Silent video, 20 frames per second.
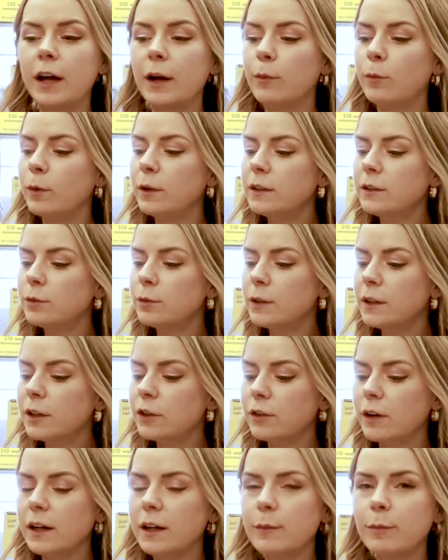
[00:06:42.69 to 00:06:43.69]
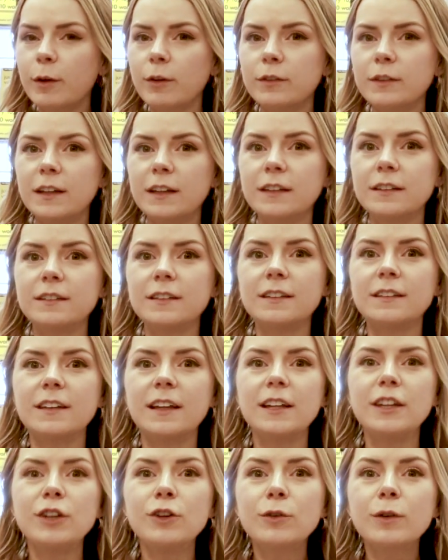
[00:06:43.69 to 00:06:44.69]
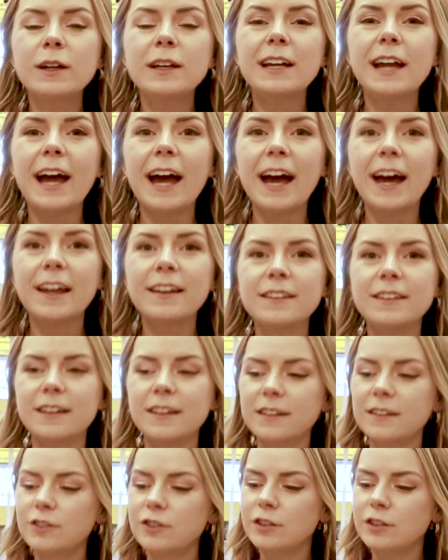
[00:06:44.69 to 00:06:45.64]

and what's really great about this is that you can add this,